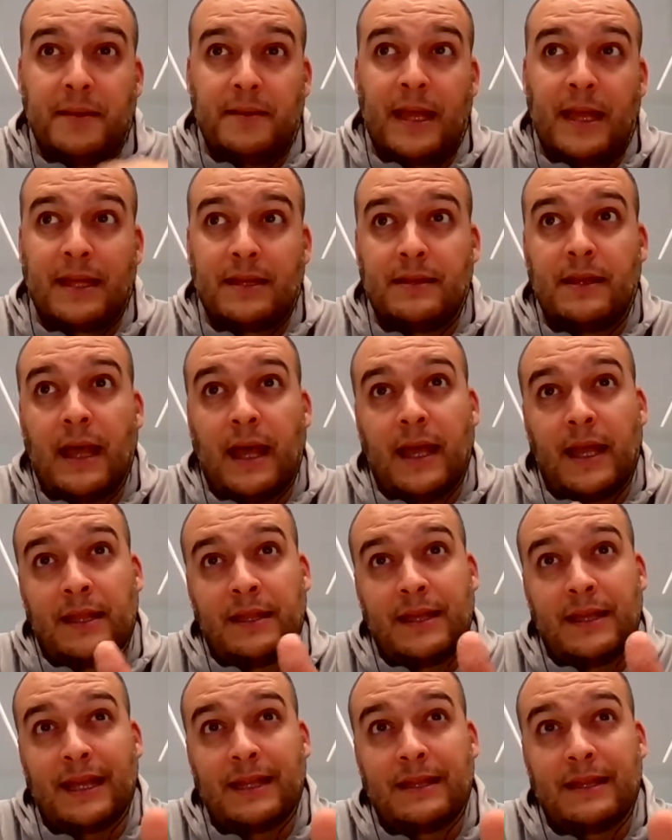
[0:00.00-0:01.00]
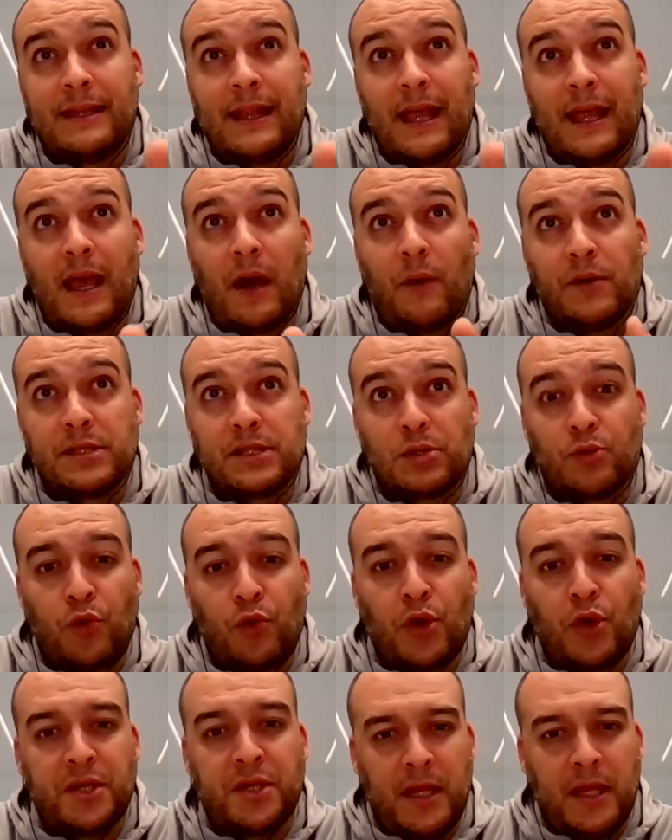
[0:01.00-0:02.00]
that day I was
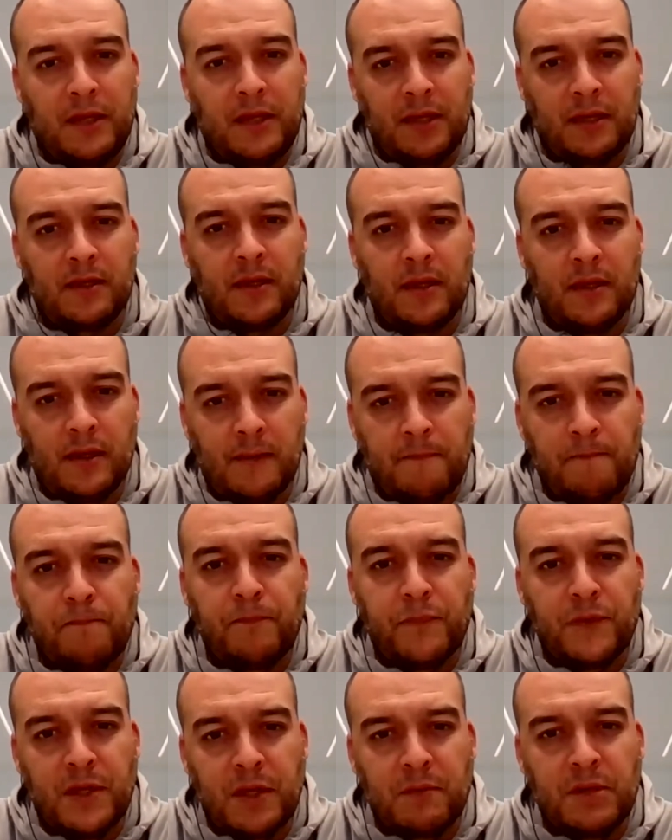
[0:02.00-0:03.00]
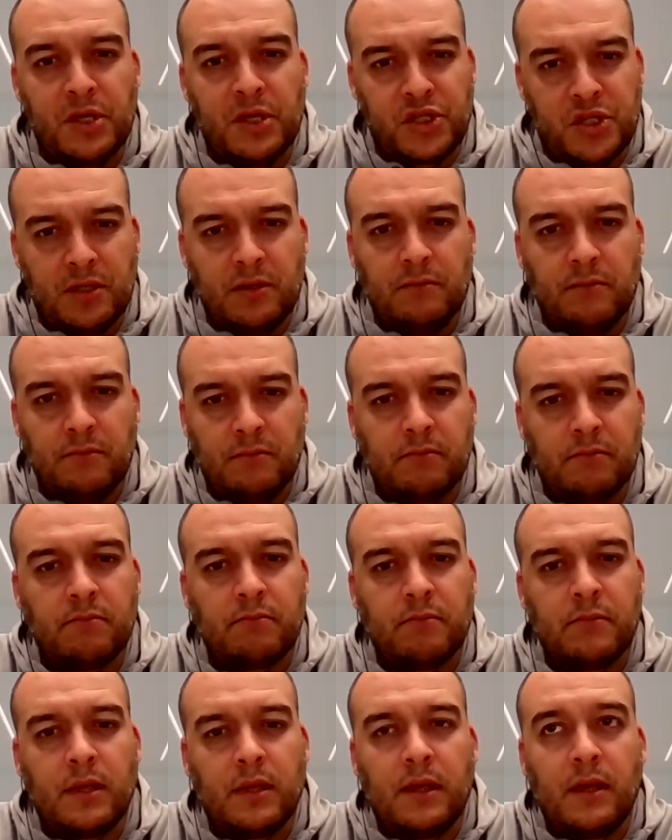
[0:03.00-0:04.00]
coordinating the mission,
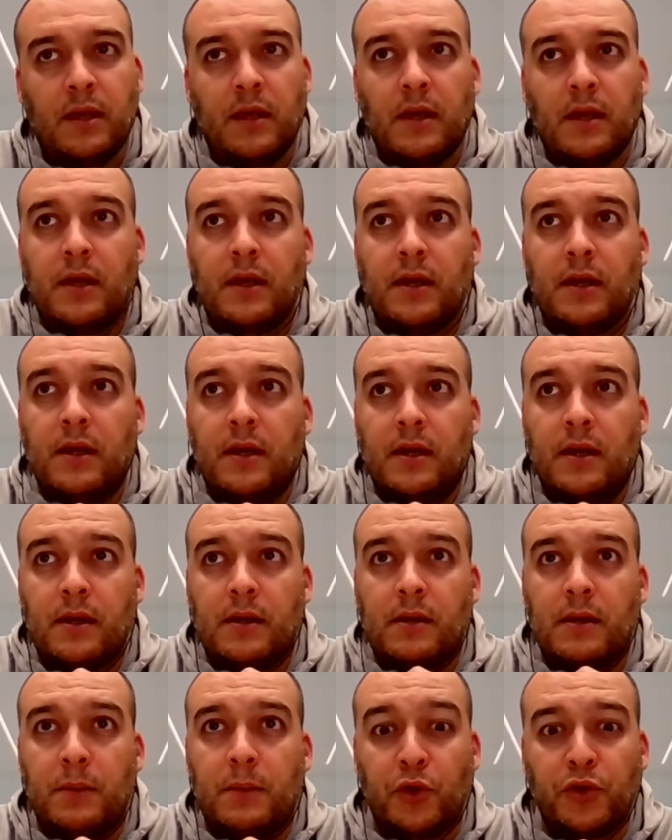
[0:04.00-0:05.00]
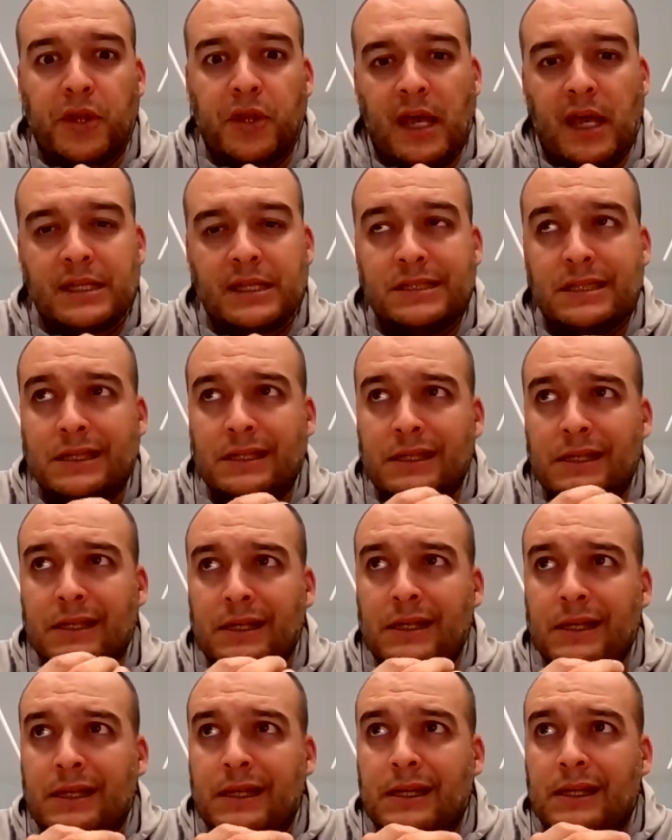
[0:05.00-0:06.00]
the broadcasting.
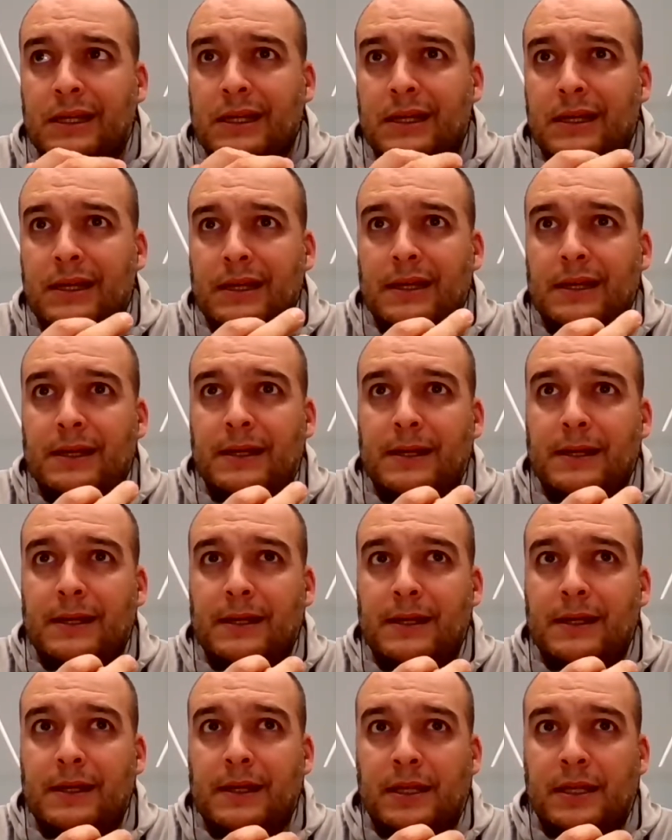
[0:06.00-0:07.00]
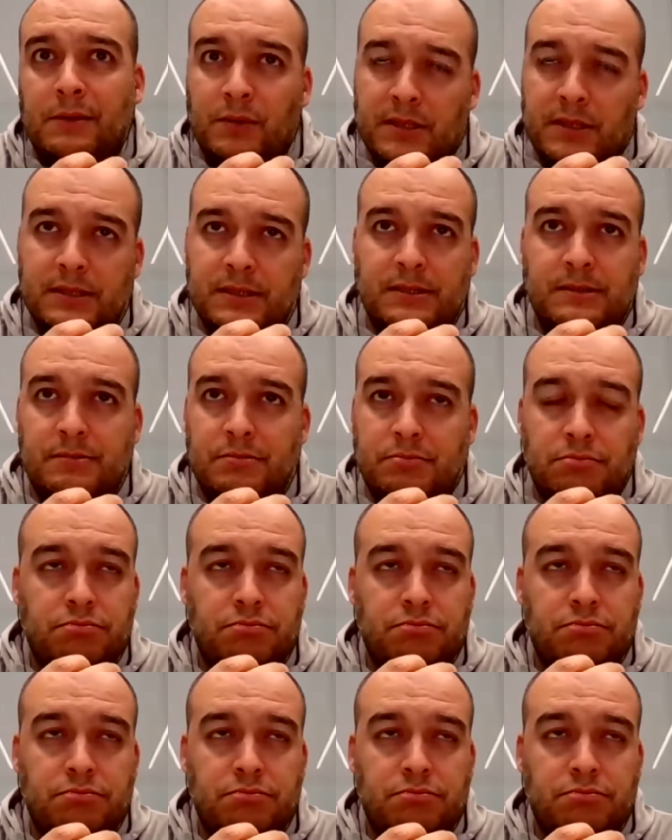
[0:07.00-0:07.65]
It was